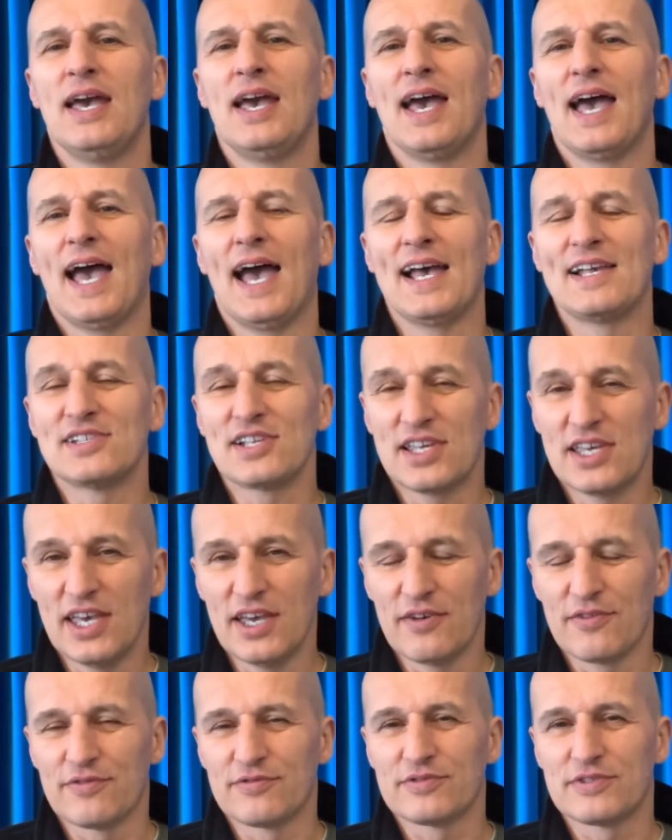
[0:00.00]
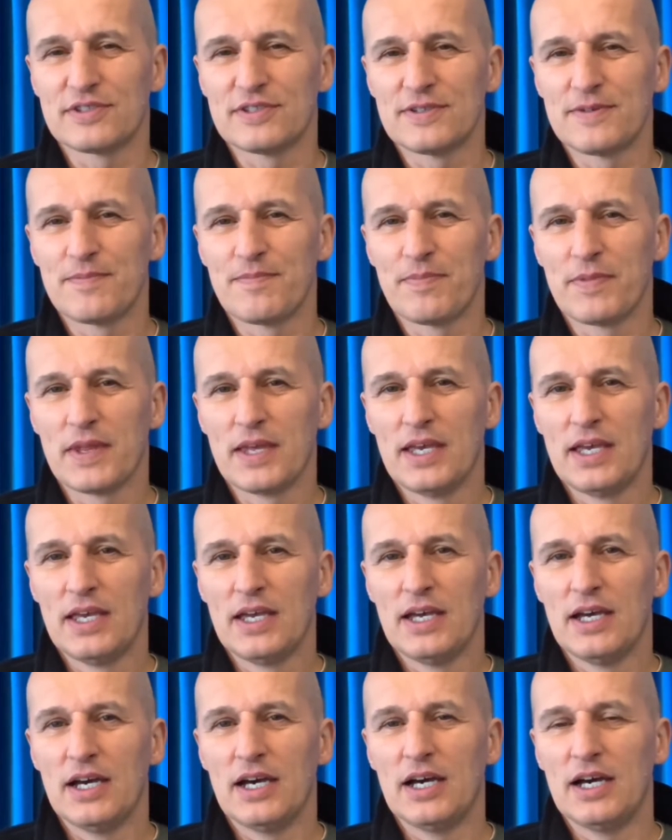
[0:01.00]
as a gift.
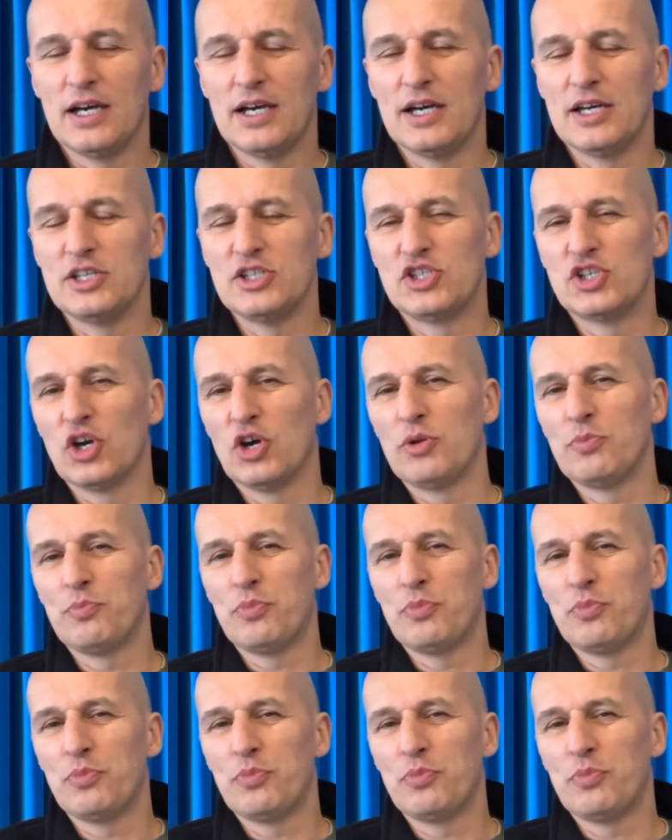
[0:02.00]
John